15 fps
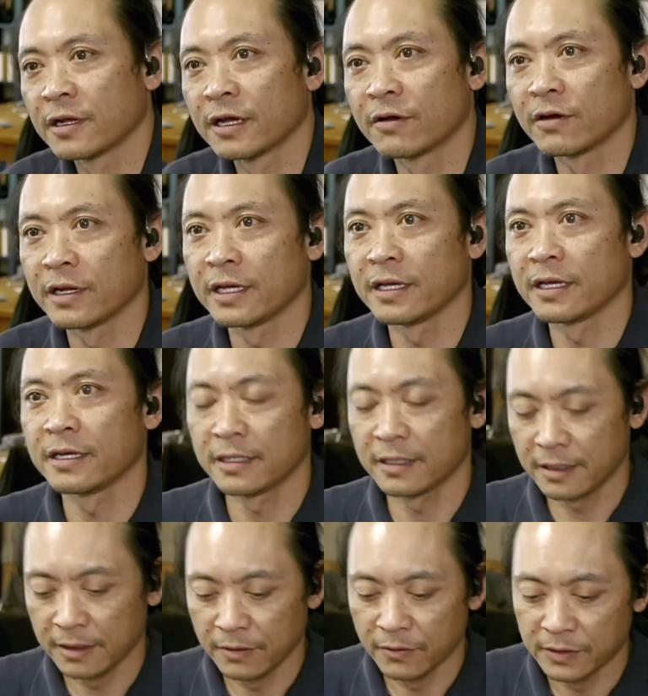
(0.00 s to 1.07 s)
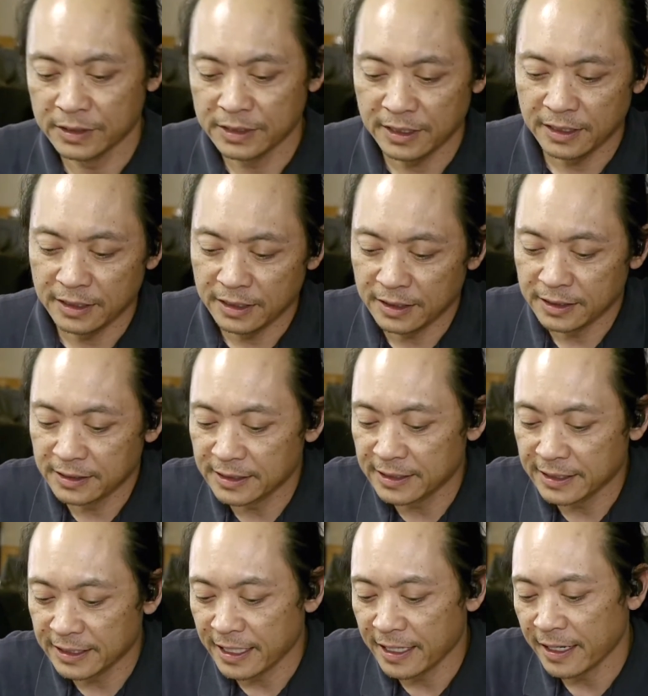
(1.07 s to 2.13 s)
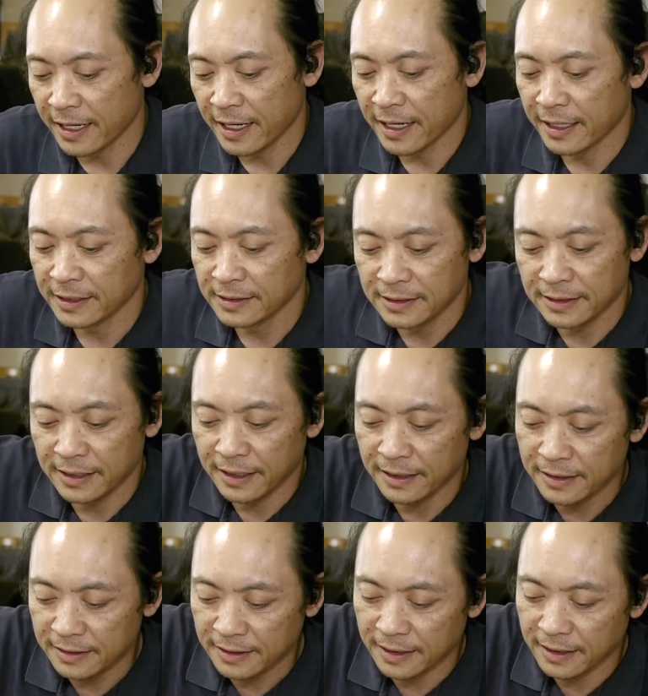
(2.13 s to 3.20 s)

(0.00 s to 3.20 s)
I already was in DII today,